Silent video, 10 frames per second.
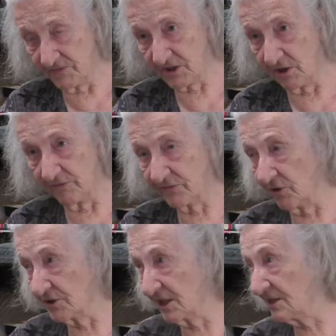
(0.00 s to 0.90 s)
So of
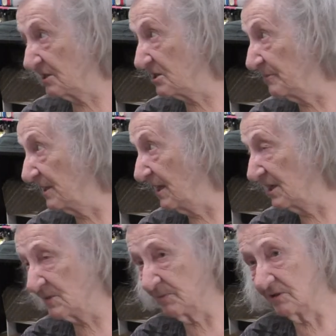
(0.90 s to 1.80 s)
course I said to my
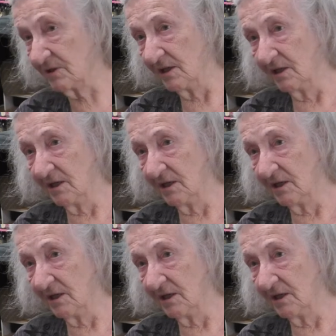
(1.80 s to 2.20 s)
husband,